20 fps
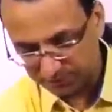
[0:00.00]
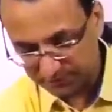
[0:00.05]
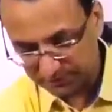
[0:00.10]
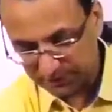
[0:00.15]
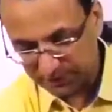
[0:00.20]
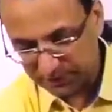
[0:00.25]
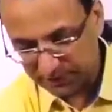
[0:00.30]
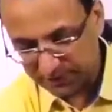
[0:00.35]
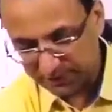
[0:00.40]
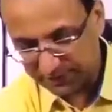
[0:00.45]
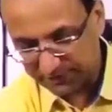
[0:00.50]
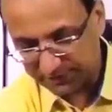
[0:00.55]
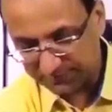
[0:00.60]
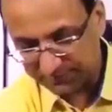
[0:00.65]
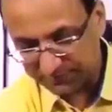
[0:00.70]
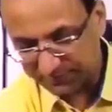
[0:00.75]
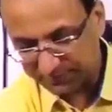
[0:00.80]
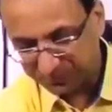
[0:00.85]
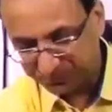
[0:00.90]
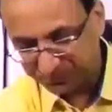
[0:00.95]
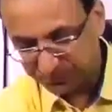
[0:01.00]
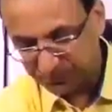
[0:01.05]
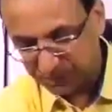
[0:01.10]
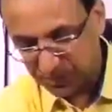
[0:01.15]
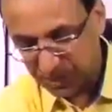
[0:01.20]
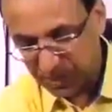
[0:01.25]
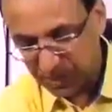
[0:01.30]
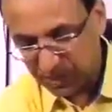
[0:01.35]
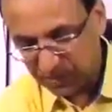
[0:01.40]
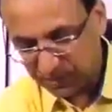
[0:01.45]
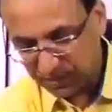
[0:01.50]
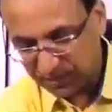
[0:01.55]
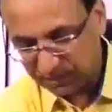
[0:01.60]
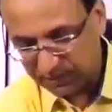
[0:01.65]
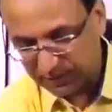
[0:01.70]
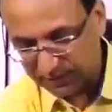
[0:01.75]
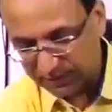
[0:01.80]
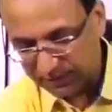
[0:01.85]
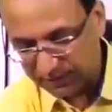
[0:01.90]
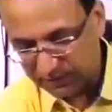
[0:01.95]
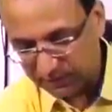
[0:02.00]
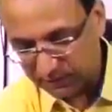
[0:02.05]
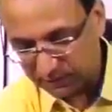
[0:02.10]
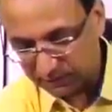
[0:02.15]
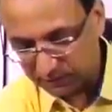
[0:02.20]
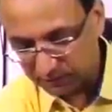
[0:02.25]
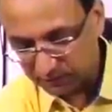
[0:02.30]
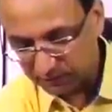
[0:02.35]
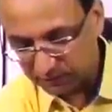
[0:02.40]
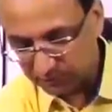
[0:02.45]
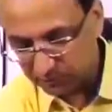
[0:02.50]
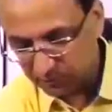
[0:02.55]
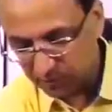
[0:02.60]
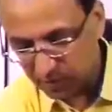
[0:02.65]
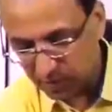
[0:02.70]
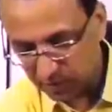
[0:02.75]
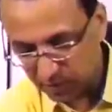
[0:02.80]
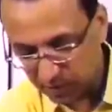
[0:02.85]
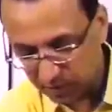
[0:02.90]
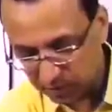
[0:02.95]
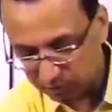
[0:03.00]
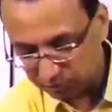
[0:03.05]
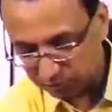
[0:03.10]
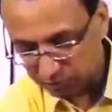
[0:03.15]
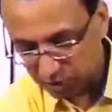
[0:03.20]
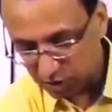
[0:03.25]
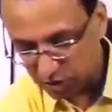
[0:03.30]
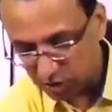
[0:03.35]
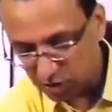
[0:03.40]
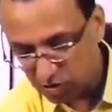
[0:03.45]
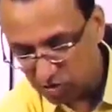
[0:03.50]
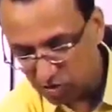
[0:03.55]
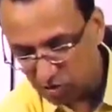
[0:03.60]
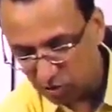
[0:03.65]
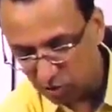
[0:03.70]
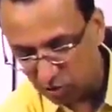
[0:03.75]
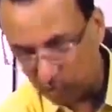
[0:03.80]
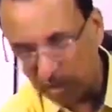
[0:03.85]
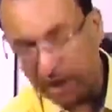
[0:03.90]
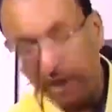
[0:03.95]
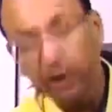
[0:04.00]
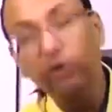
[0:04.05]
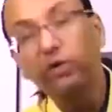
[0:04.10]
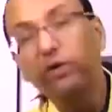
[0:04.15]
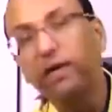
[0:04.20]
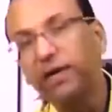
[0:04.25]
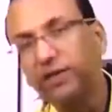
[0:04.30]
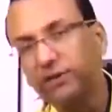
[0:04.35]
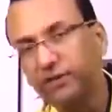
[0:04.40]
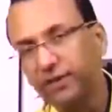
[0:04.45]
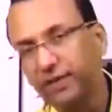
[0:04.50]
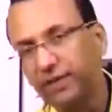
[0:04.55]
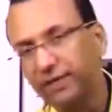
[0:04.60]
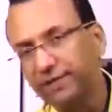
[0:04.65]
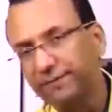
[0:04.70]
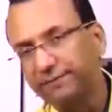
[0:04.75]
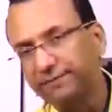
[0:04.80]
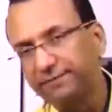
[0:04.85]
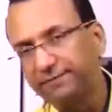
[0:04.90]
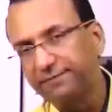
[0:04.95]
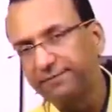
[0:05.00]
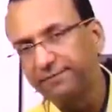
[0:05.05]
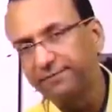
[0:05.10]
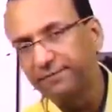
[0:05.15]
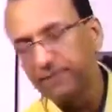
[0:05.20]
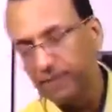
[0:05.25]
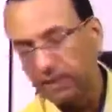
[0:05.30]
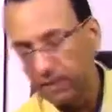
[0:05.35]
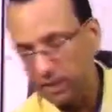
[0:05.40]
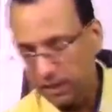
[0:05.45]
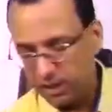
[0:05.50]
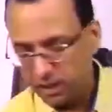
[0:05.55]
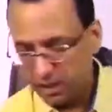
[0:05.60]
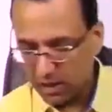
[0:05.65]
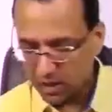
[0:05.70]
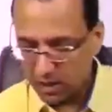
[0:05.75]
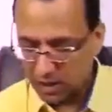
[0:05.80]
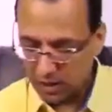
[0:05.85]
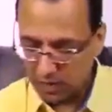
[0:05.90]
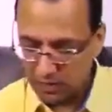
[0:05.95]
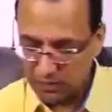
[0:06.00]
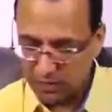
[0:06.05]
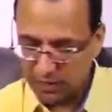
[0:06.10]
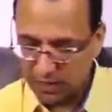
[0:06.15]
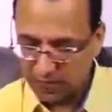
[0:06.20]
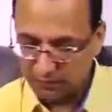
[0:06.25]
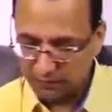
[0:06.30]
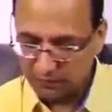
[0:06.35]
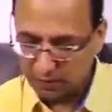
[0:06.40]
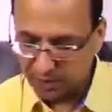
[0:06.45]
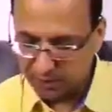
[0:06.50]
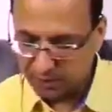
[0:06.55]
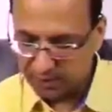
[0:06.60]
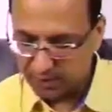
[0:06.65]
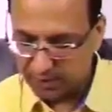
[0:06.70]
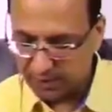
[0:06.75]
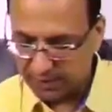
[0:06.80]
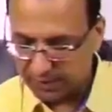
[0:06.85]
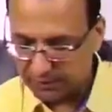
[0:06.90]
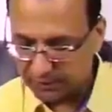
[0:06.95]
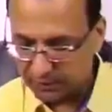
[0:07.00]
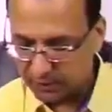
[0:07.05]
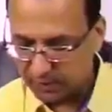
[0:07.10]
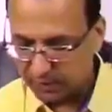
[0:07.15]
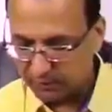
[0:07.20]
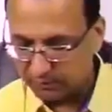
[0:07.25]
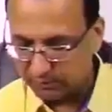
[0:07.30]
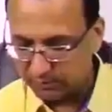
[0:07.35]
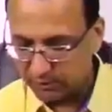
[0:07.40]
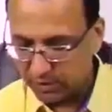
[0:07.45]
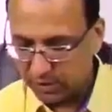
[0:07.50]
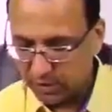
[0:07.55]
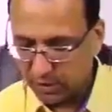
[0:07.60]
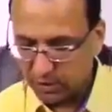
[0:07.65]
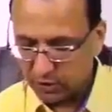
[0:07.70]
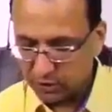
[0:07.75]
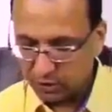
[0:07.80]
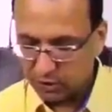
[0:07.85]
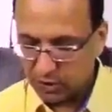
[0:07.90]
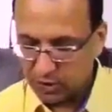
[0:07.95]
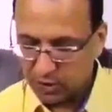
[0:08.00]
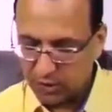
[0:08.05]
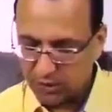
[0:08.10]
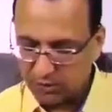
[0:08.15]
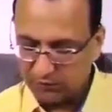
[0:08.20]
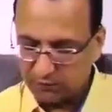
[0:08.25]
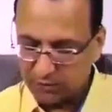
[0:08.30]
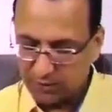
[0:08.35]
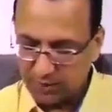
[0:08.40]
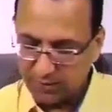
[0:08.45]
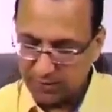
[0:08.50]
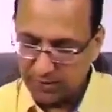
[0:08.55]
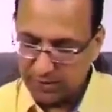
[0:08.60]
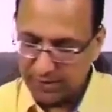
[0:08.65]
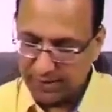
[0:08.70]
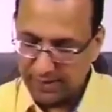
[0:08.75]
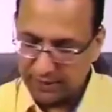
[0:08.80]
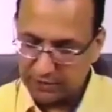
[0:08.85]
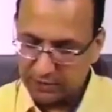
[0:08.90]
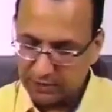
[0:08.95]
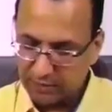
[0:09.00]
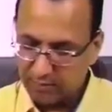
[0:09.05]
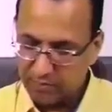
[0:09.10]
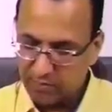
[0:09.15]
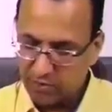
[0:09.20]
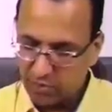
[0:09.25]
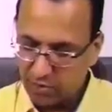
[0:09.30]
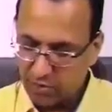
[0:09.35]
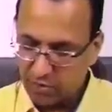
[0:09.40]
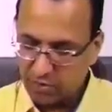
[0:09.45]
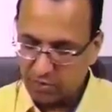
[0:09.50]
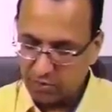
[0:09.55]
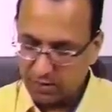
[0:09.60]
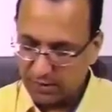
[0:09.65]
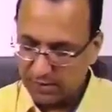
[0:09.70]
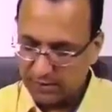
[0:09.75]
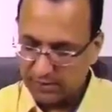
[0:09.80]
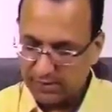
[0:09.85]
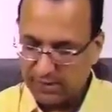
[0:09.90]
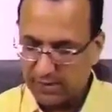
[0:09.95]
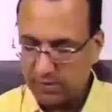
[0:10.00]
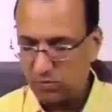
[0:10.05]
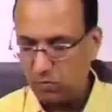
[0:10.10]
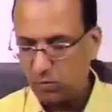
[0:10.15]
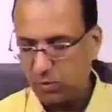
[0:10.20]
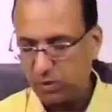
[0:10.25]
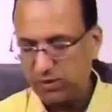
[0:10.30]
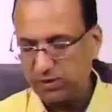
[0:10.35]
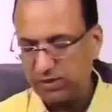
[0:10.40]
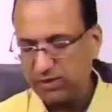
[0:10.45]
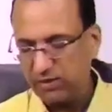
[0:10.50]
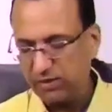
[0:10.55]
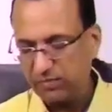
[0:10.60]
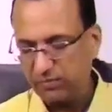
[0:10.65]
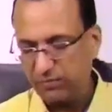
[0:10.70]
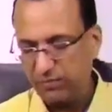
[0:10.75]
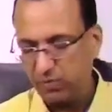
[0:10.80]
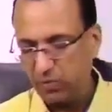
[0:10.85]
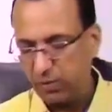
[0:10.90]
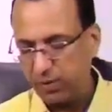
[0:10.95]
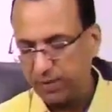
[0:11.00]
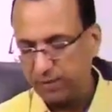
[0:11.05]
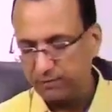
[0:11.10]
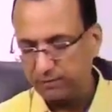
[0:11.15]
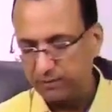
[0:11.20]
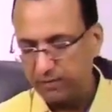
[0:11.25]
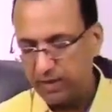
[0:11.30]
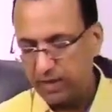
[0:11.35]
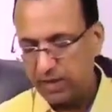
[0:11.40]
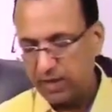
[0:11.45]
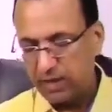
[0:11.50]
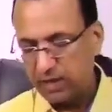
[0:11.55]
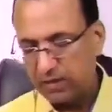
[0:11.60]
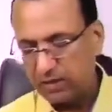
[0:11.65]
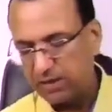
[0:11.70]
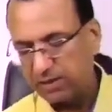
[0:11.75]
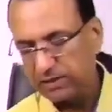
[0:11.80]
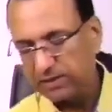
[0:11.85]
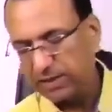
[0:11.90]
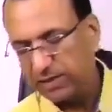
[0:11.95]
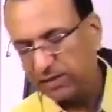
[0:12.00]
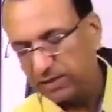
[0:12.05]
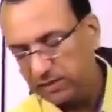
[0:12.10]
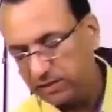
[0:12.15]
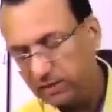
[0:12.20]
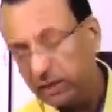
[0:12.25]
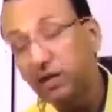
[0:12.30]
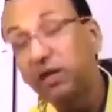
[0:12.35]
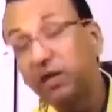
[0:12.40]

It's here. This is the neuroendocrine cell. A nerve terminal has come. So a nerve terminal has come, neuroendocrine cell. What is it doing? This is